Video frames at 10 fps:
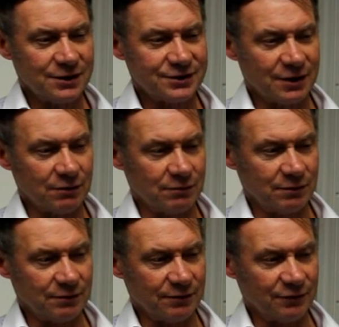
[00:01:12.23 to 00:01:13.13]
So
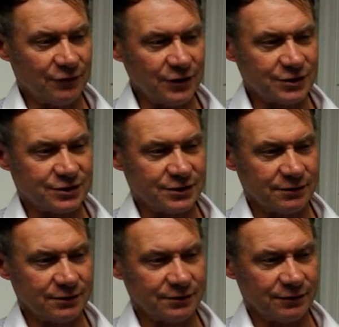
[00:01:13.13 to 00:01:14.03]
the
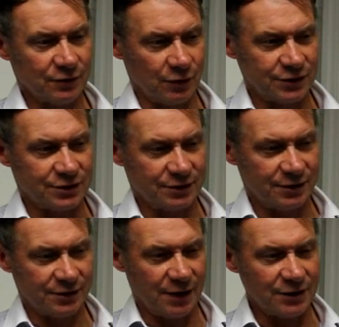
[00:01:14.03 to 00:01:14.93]
first question,
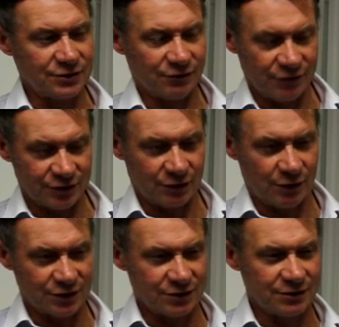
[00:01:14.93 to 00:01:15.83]
the answer to the first
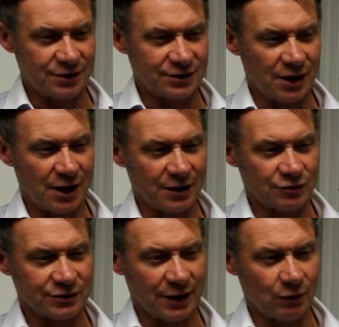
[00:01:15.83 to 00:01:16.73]
question is I
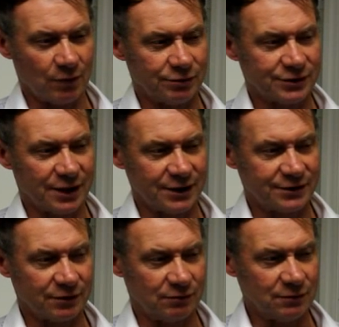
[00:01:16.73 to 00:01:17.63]
plus I1 plus
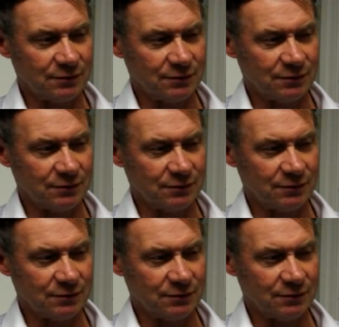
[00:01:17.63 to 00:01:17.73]
I2,